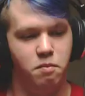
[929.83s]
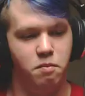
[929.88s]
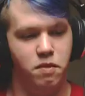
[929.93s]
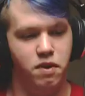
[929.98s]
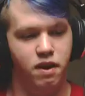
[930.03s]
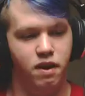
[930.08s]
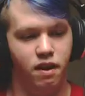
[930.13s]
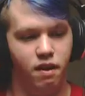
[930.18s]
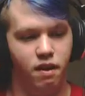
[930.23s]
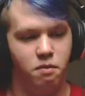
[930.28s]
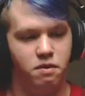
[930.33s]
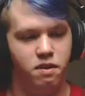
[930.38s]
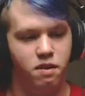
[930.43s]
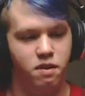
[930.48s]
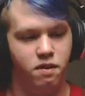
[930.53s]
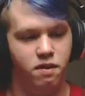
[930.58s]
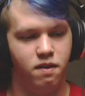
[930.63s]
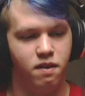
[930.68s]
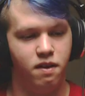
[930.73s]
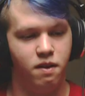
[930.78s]
the money, I would
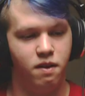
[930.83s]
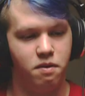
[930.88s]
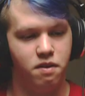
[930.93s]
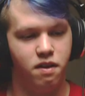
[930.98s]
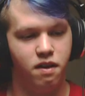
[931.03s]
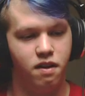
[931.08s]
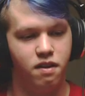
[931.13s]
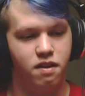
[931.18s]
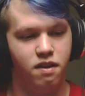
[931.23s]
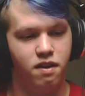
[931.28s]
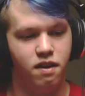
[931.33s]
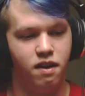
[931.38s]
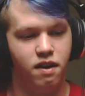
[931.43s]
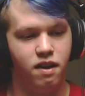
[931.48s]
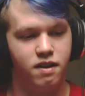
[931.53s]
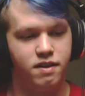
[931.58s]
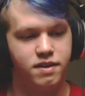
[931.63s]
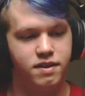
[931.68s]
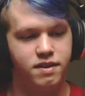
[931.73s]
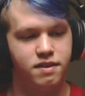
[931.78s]
totally go with like a Titan
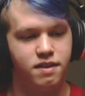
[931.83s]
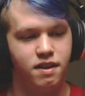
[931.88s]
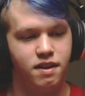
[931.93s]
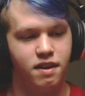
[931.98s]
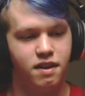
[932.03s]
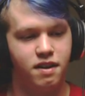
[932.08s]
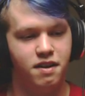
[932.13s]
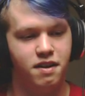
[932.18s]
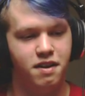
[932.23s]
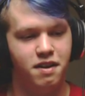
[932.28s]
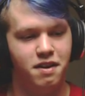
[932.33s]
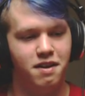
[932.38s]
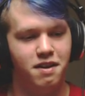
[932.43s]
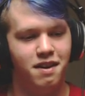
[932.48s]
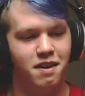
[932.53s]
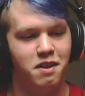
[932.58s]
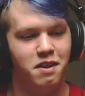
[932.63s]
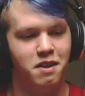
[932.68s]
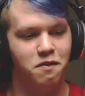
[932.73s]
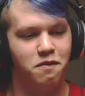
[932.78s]
X and like
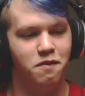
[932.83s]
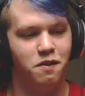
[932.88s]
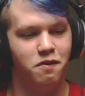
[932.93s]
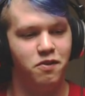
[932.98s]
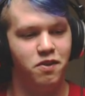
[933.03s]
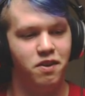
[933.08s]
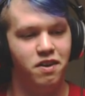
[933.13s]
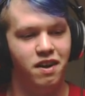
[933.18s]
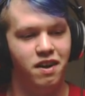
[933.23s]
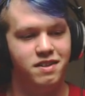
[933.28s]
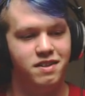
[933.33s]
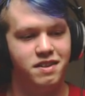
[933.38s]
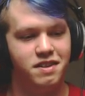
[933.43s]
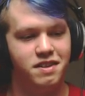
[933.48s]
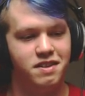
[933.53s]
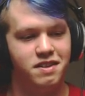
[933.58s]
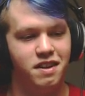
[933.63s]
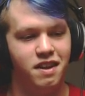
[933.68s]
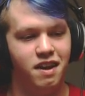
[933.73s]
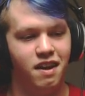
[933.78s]
the
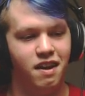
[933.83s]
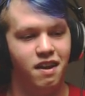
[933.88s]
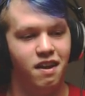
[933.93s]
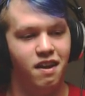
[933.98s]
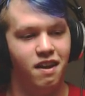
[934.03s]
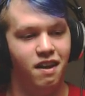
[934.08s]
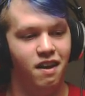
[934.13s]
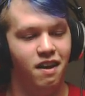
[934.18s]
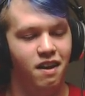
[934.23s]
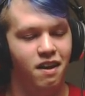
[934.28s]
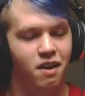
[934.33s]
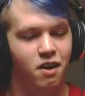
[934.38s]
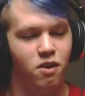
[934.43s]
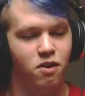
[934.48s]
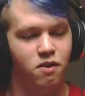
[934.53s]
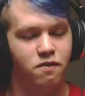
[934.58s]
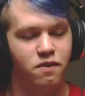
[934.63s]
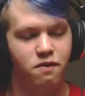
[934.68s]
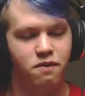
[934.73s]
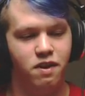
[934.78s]
5960K or
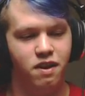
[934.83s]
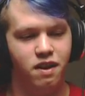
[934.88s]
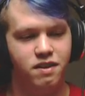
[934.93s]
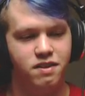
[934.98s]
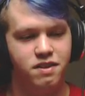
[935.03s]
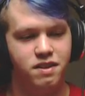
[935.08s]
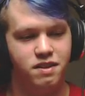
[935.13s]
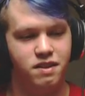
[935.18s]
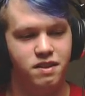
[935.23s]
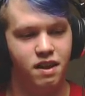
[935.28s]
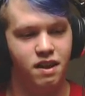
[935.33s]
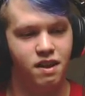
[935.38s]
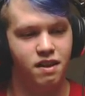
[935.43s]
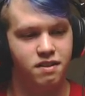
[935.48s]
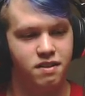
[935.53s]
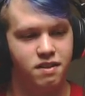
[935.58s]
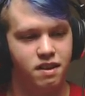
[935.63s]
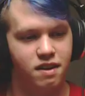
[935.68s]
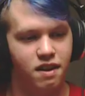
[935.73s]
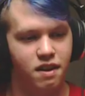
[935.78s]
the
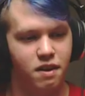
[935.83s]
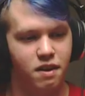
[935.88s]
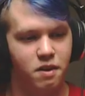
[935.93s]
5960X.